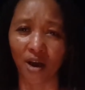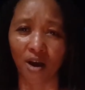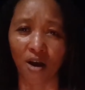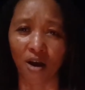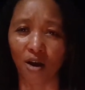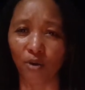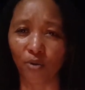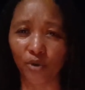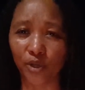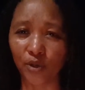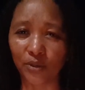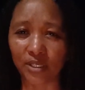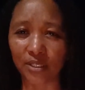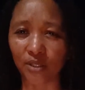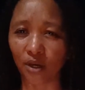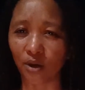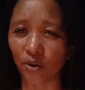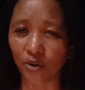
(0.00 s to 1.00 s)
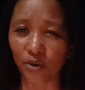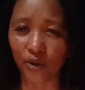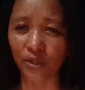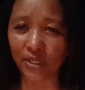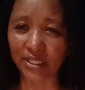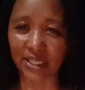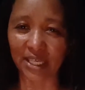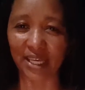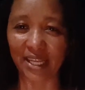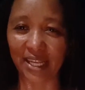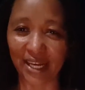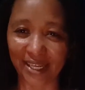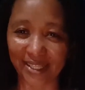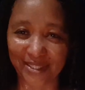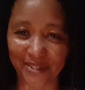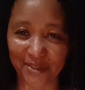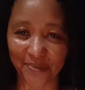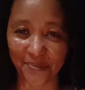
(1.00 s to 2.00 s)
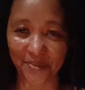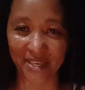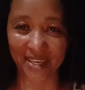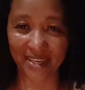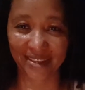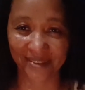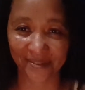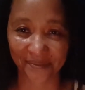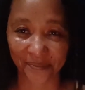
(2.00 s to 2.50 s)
How could you say that to me?"